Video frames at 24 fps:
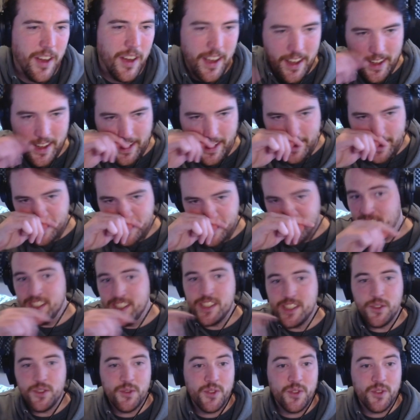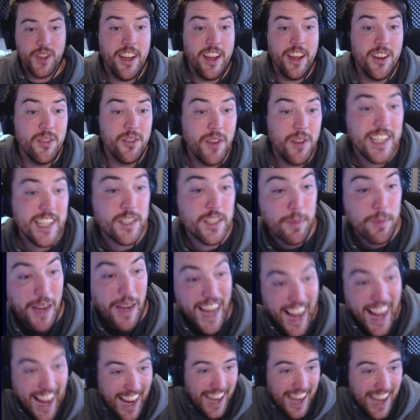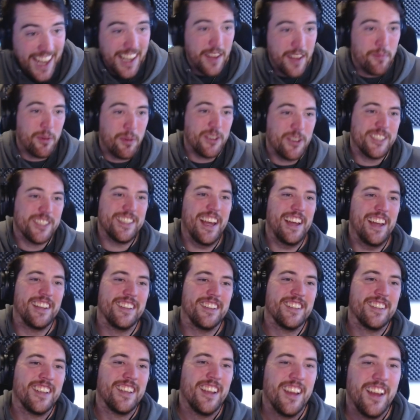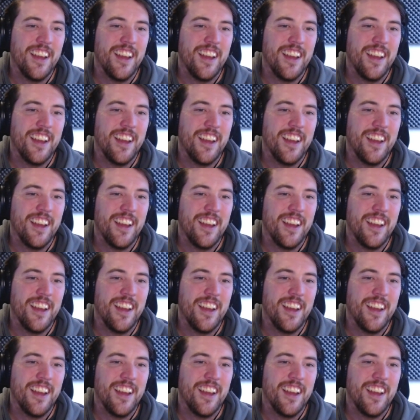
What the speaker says: increase flail range by 80%.